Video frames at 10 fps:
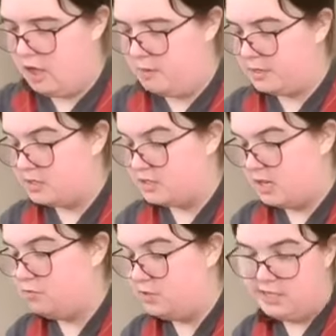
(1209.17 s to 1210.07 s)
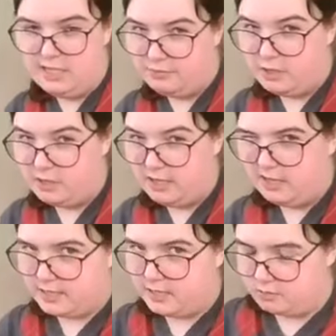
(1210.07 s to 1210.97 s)
because I really, really
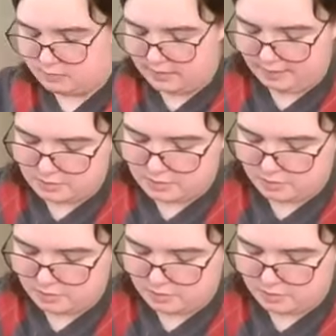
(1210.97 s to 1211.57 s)
like elderflower,